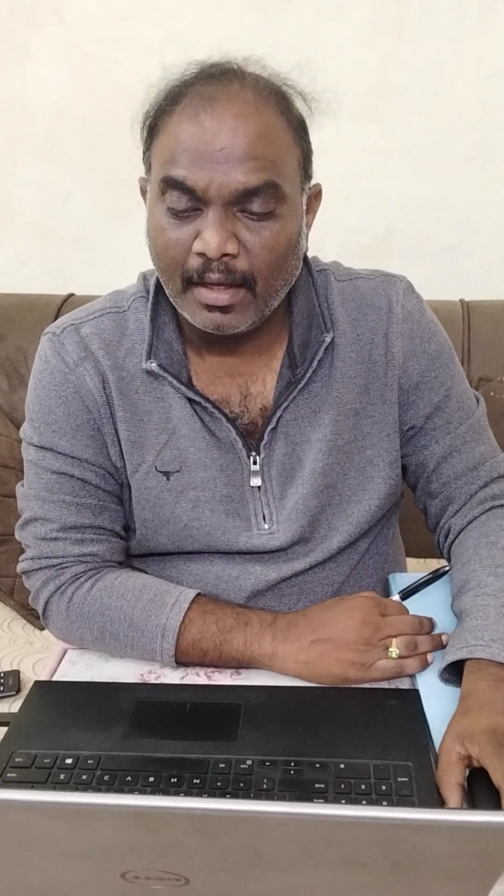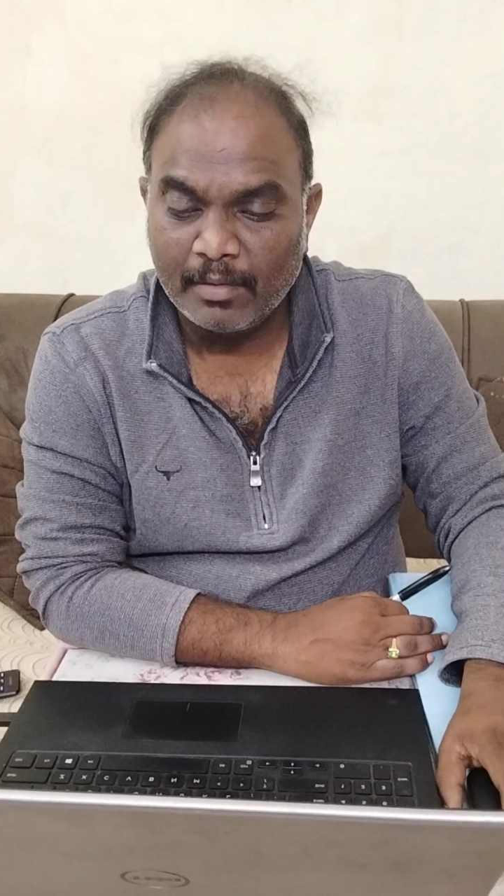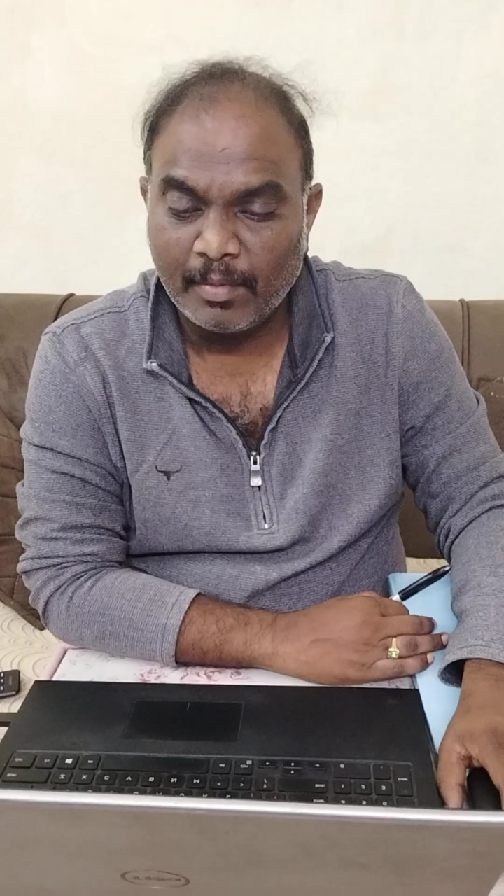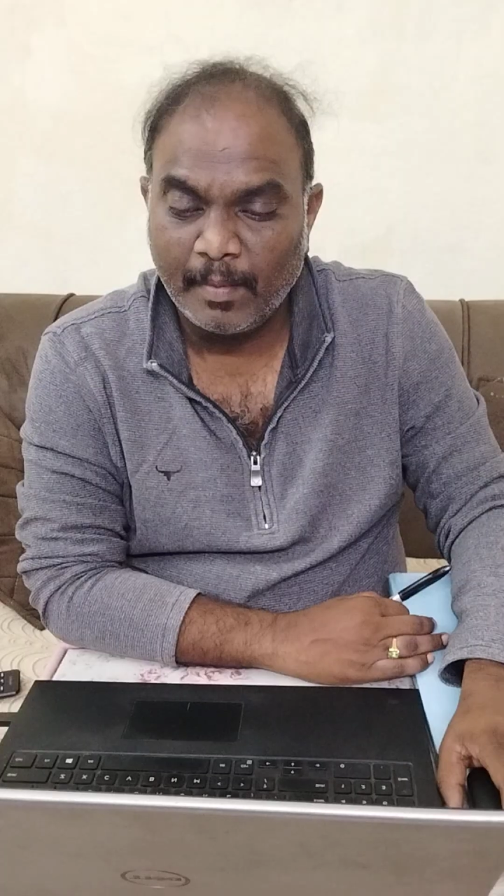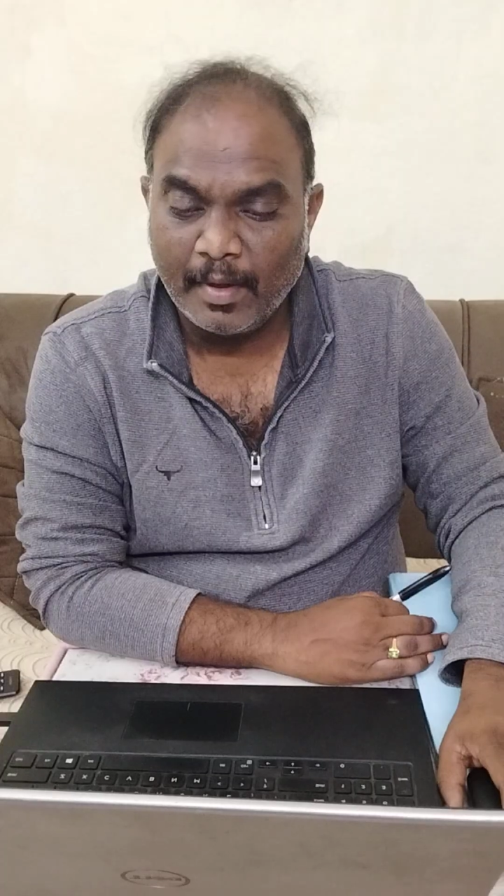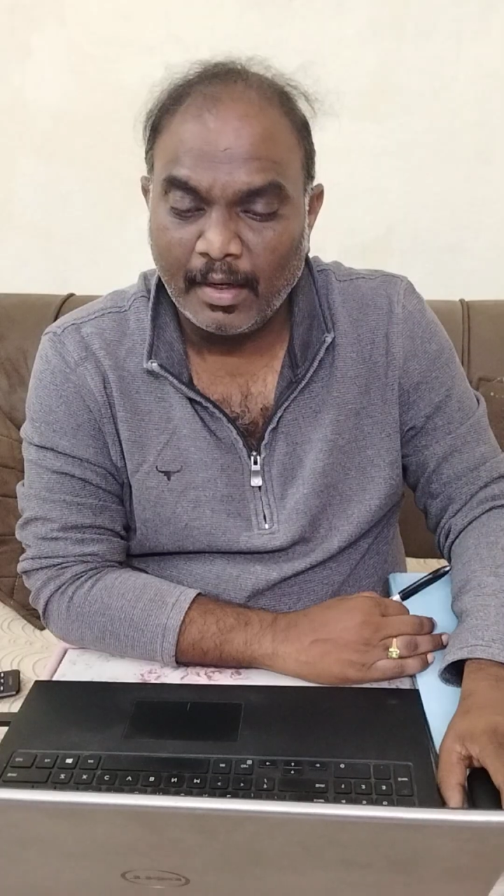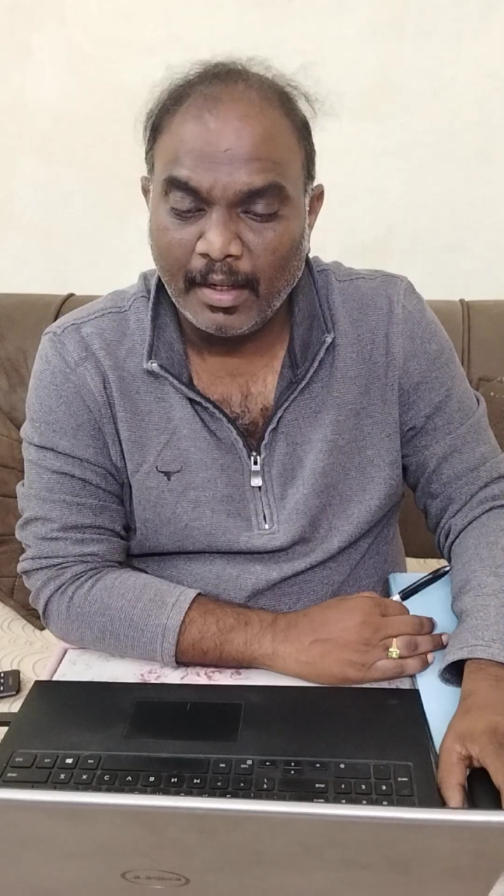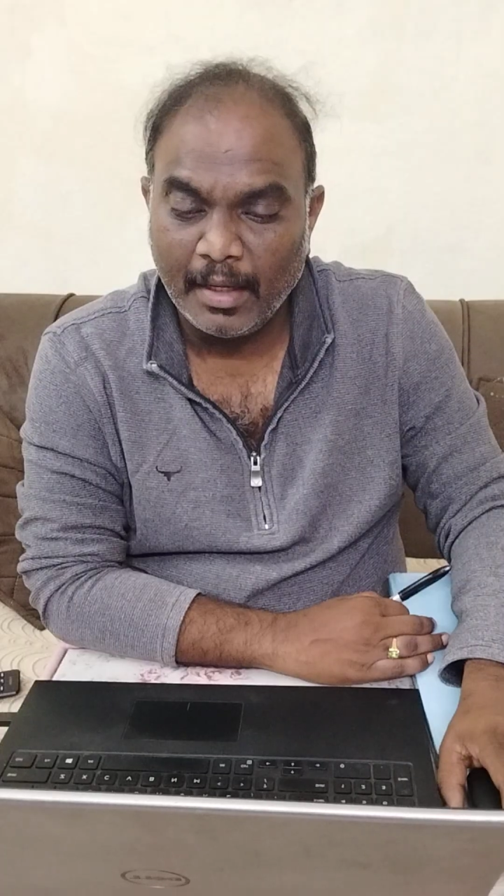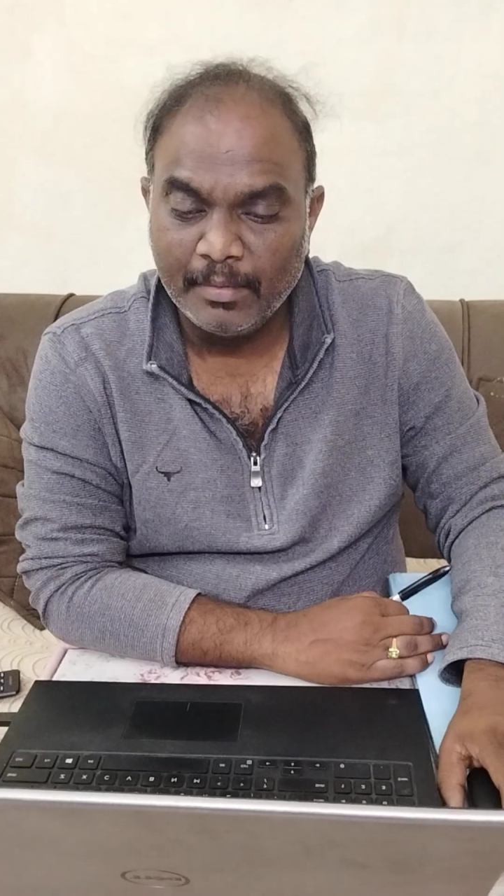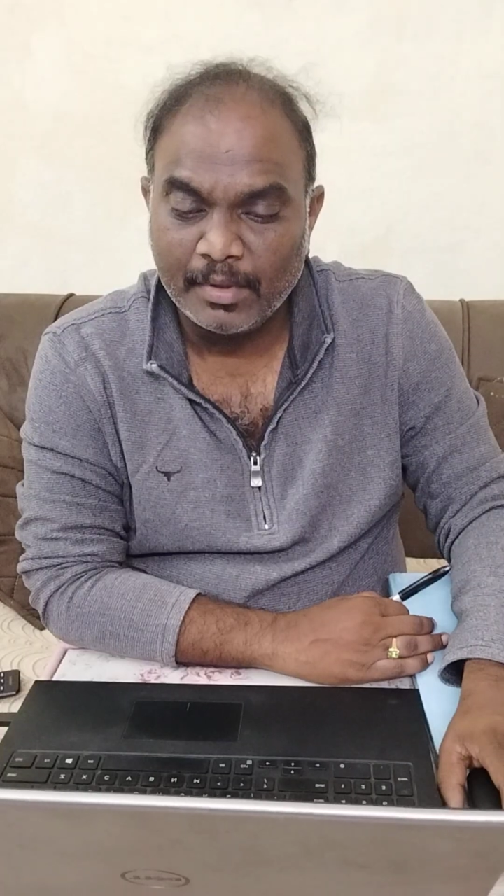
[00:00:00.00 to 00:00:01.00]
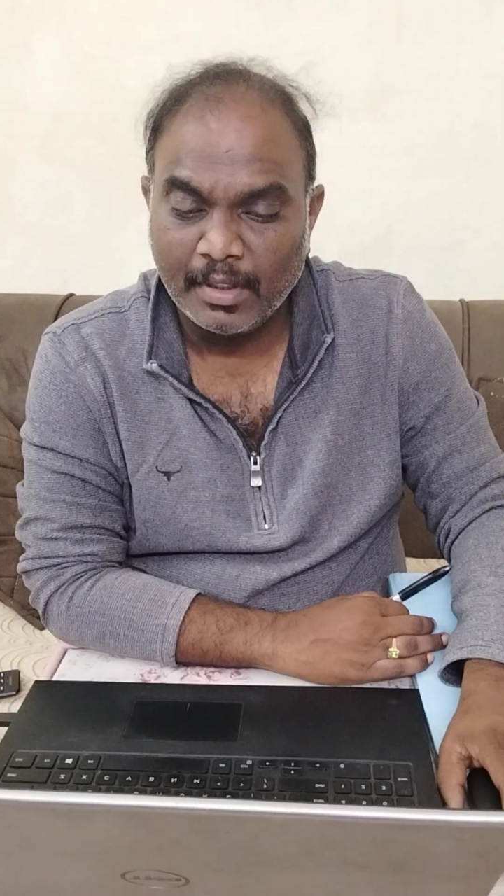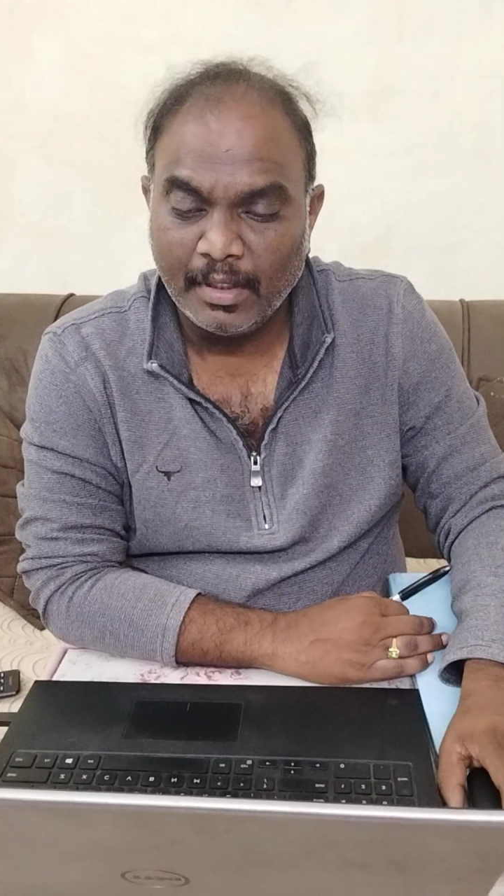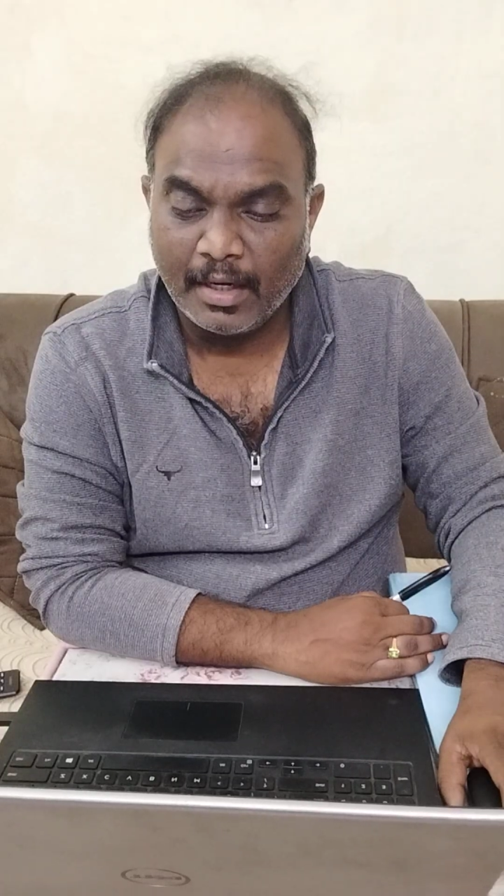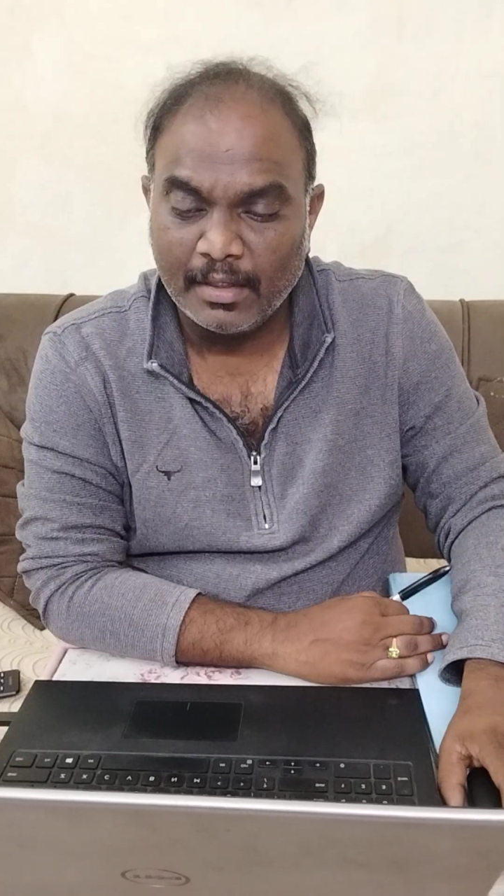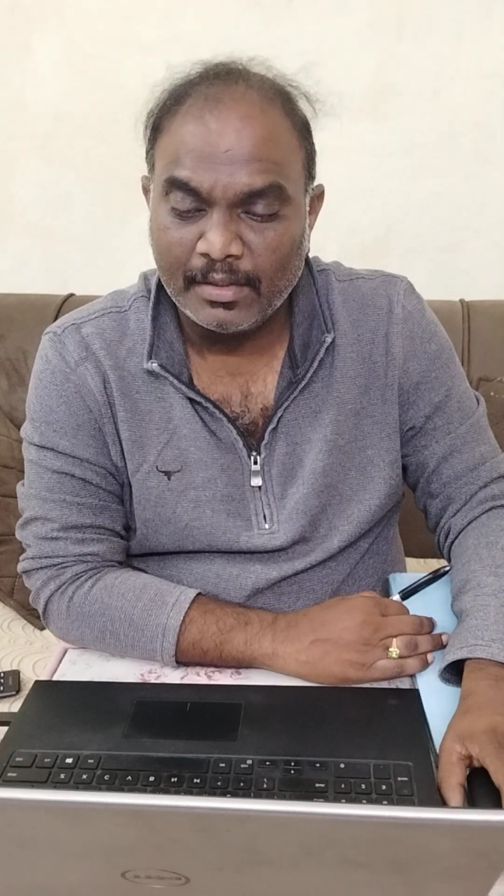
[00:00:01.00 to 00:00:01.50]
experimental aims at
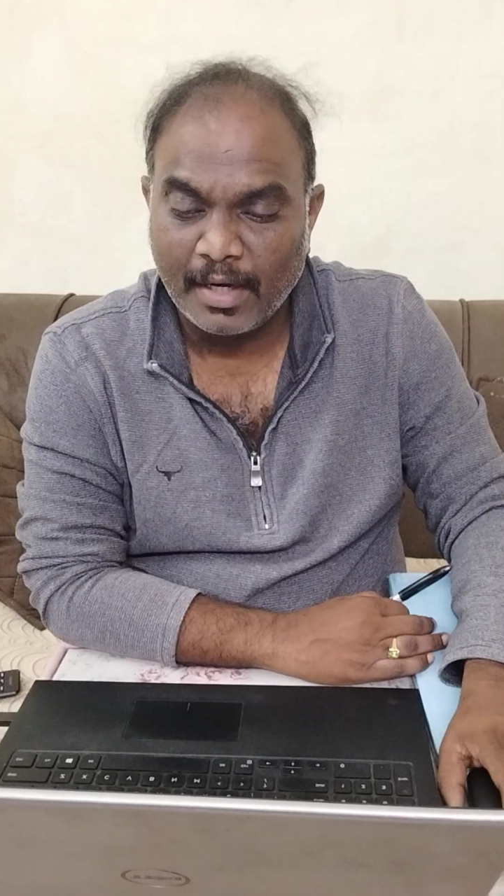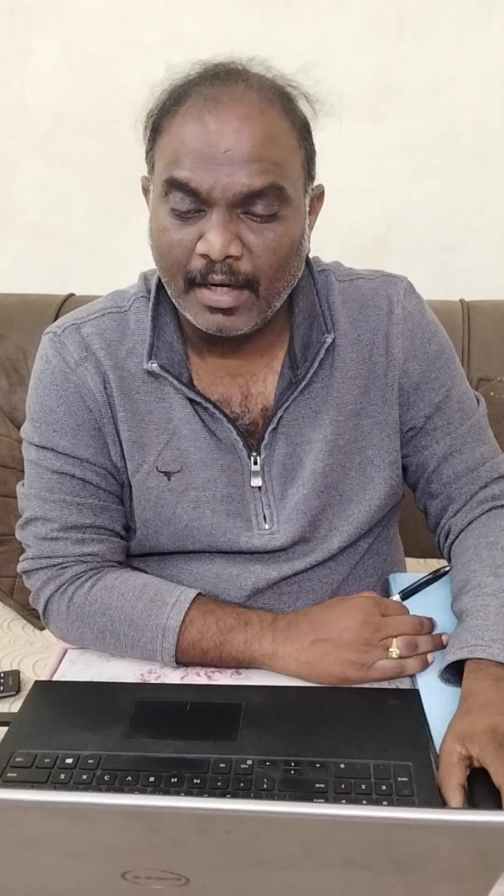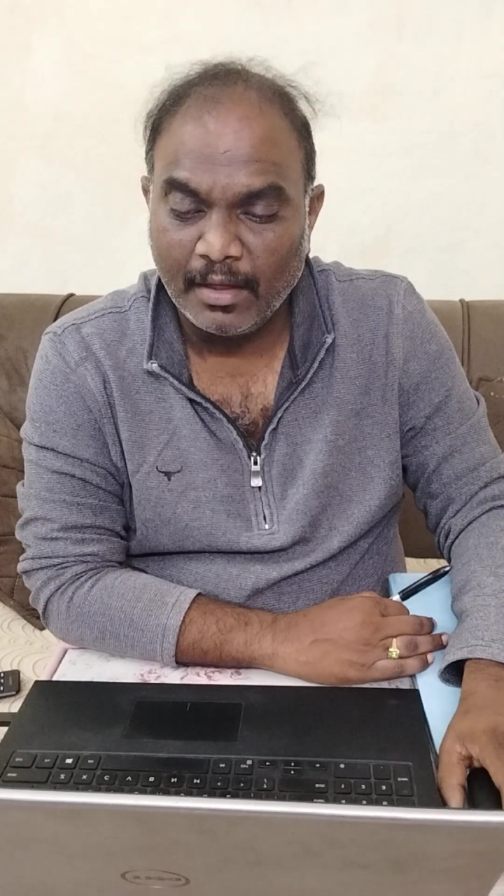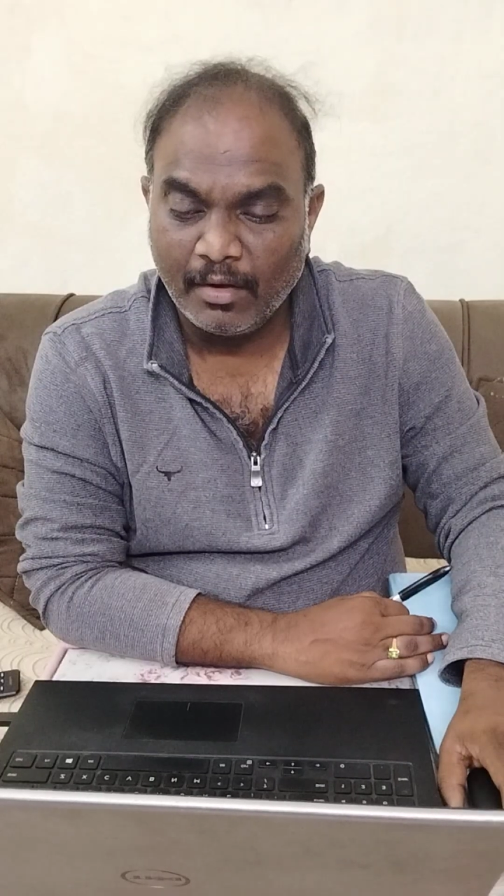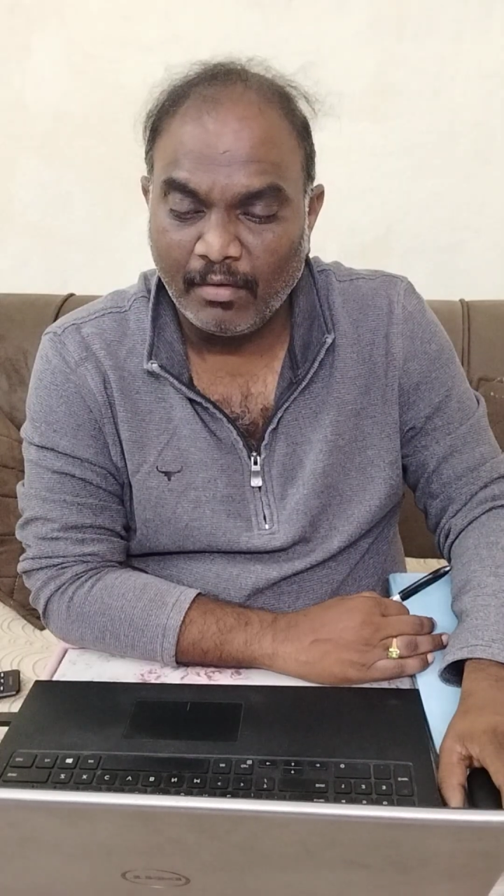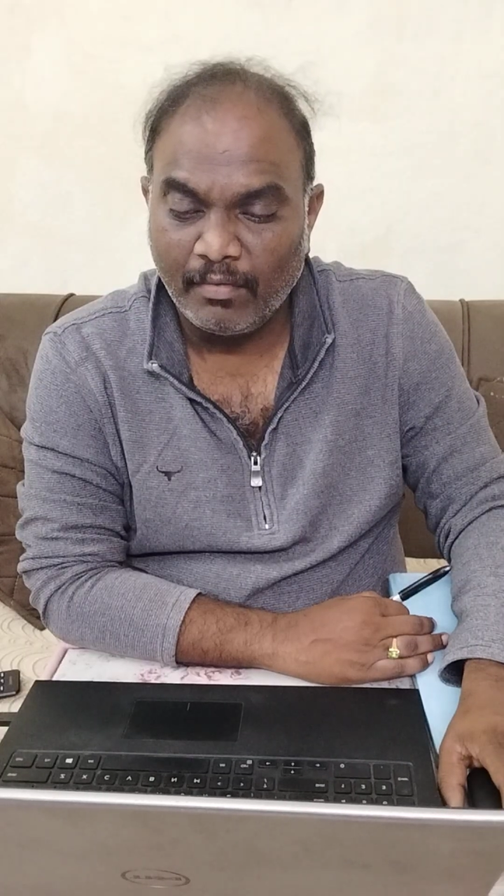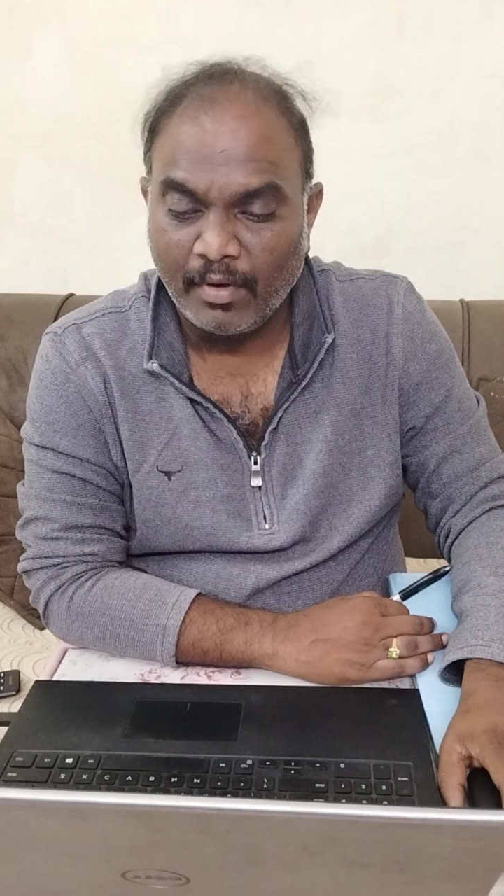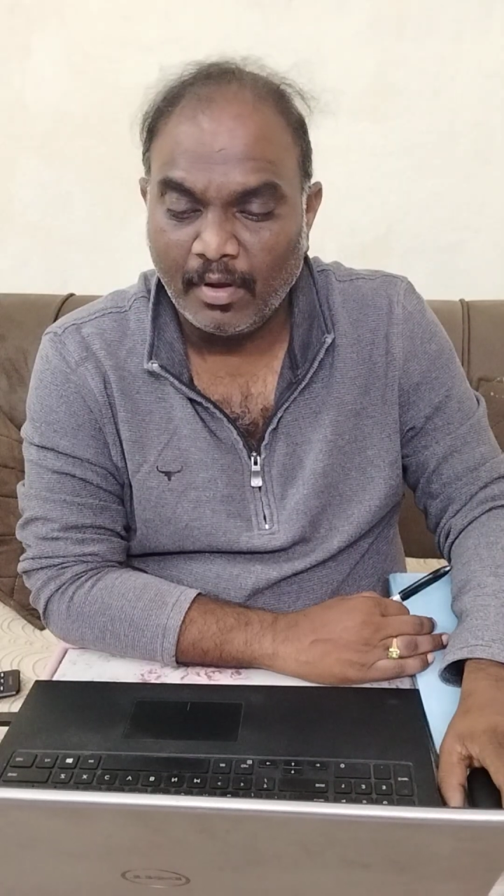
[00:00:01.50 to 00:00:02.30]
the understanding of